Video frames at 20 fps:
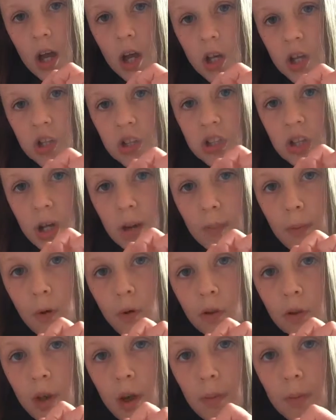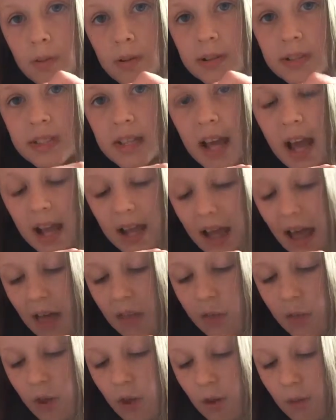You're just going to put them
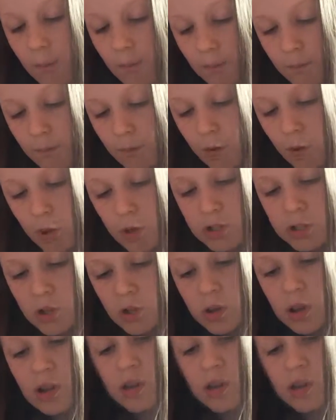together. So they